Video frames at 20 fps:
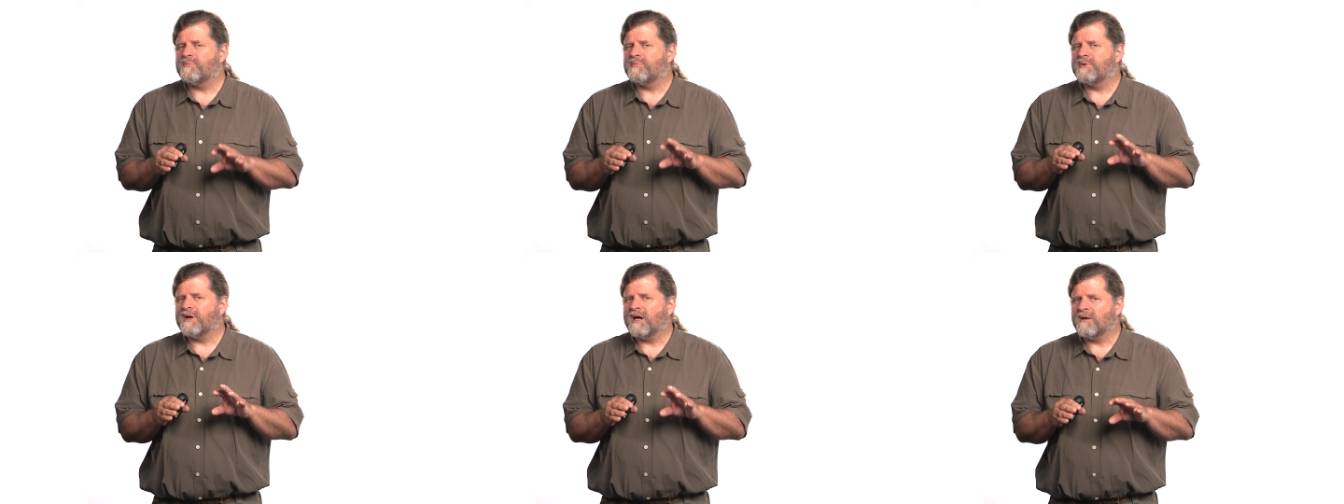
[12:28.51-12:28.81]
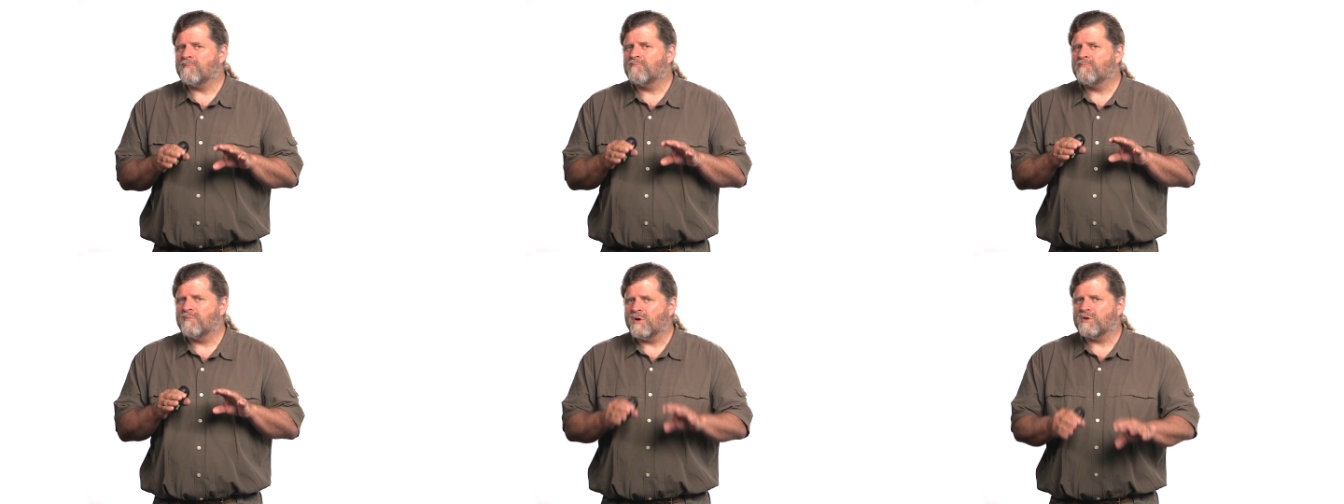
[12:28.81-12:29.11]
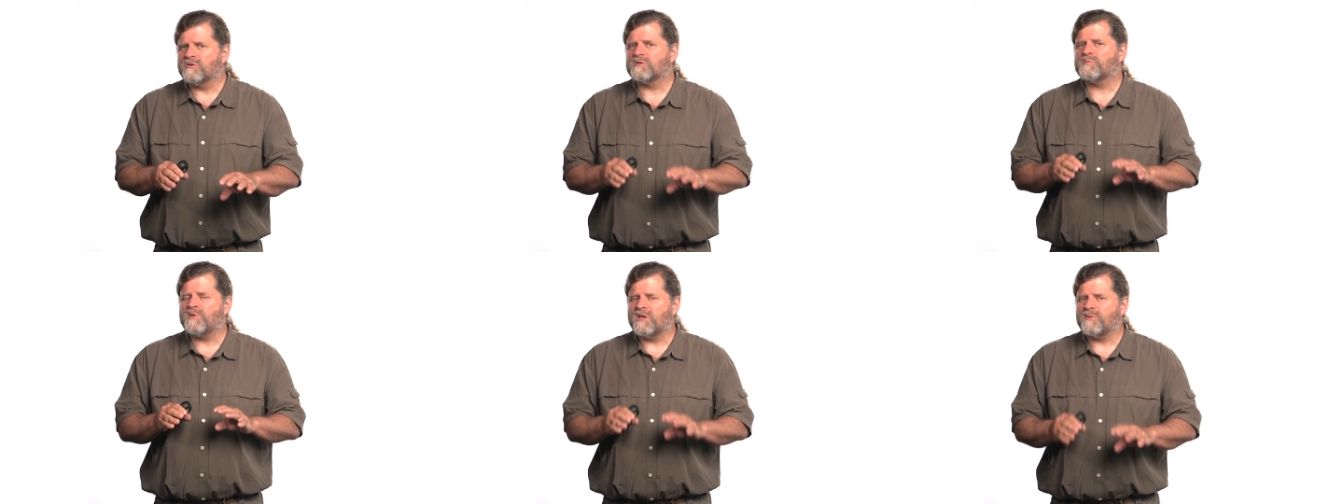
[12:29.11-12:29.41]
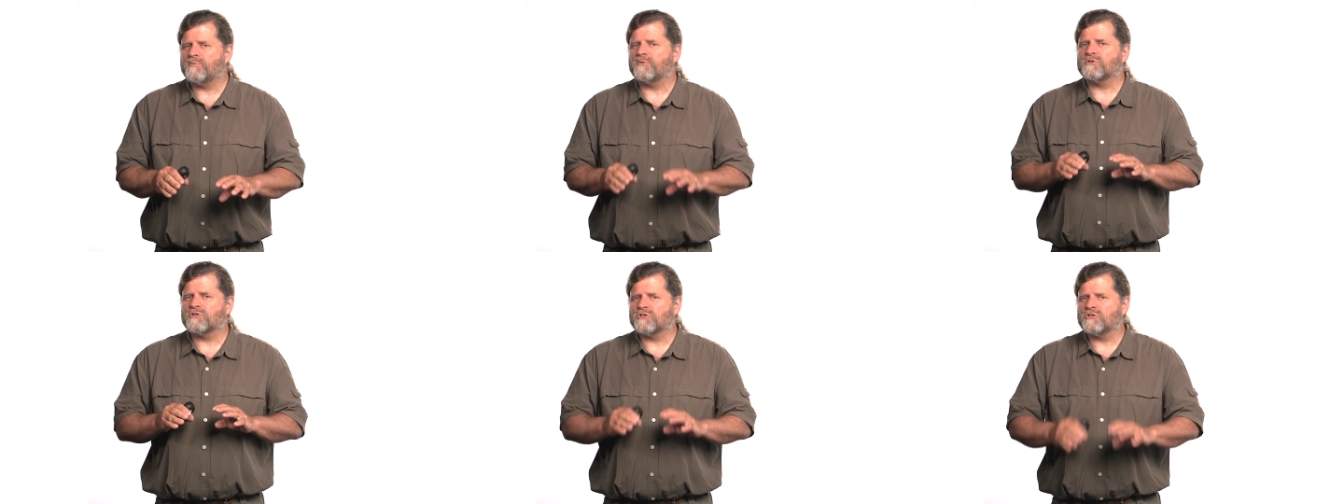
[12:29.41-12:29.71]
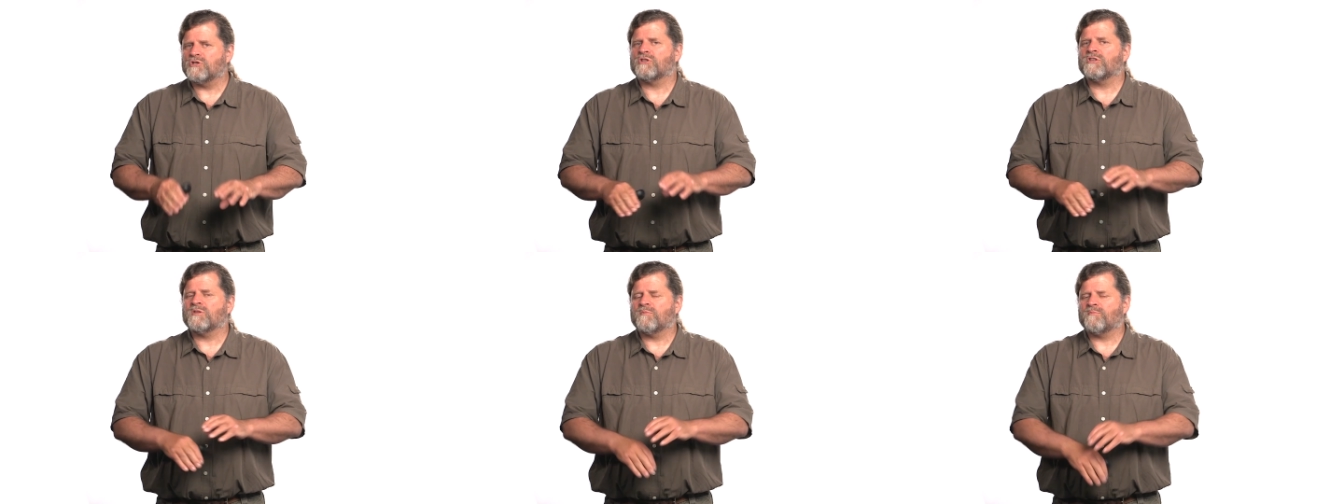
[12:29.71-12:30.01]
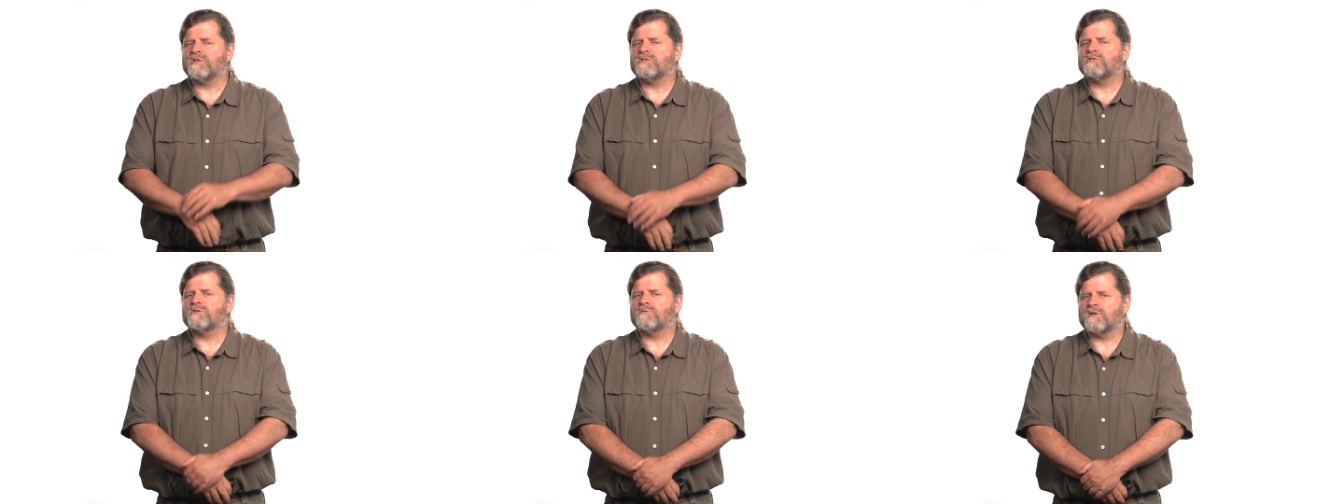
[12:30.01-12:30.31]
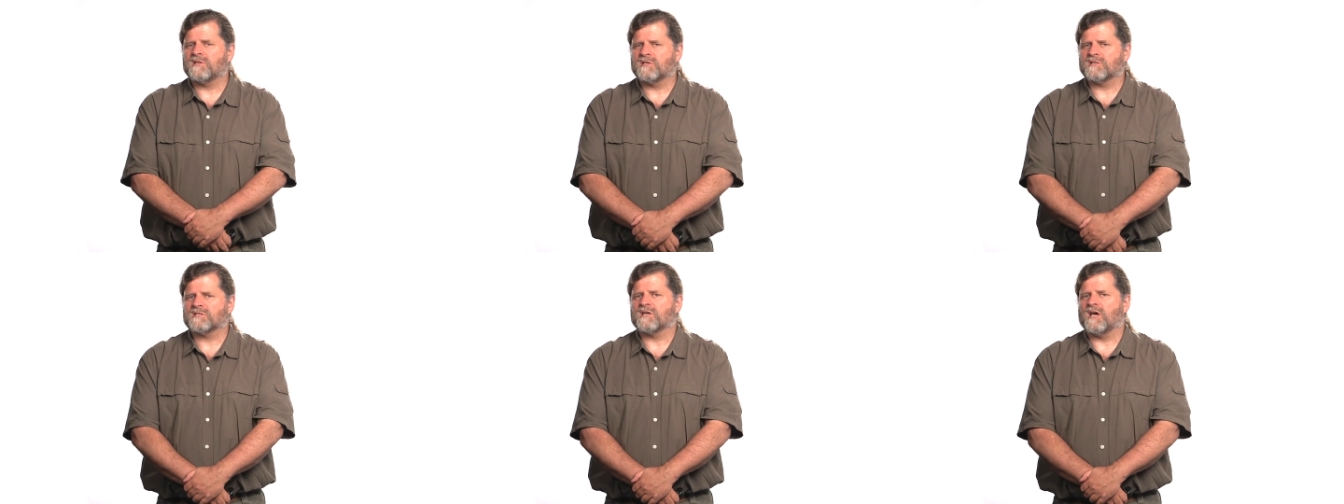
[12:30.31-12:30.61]
but most people shouldn't be
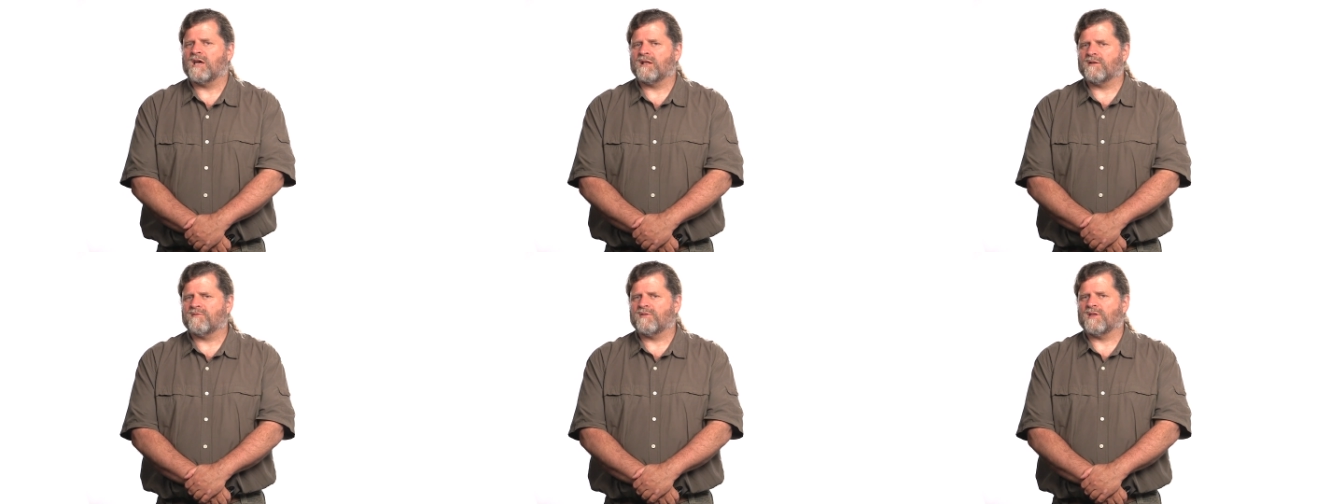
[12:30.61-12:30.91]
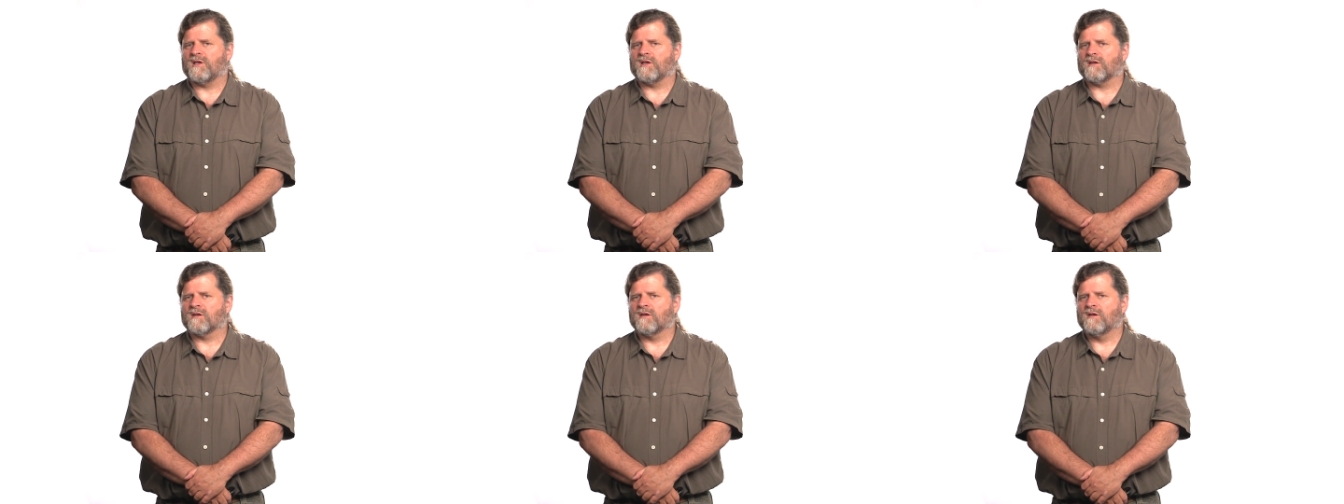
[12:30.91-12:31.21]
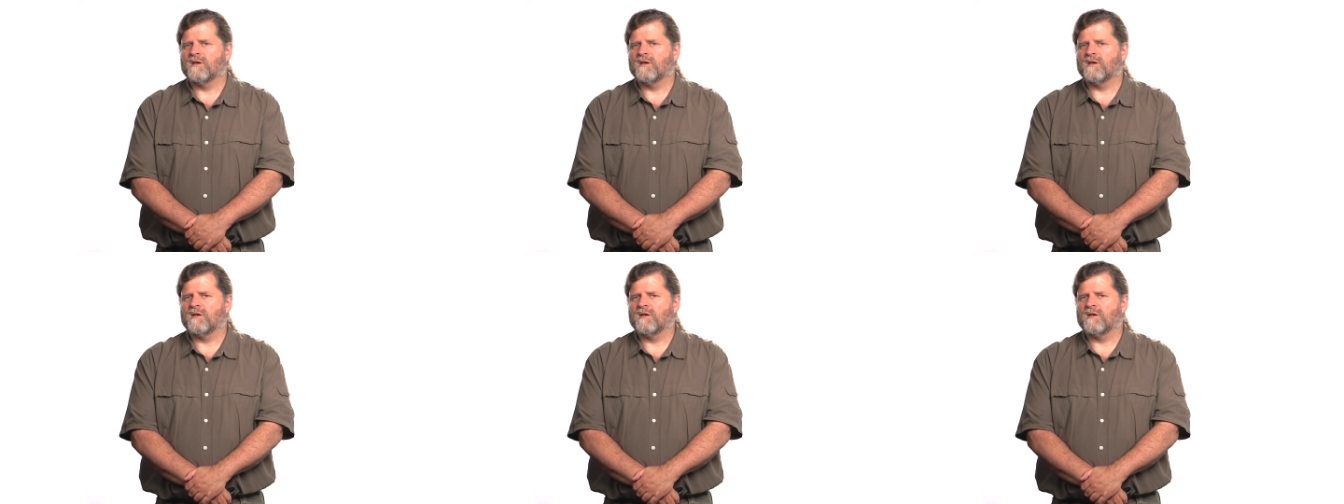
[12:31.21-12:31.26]
doing this kind of thing.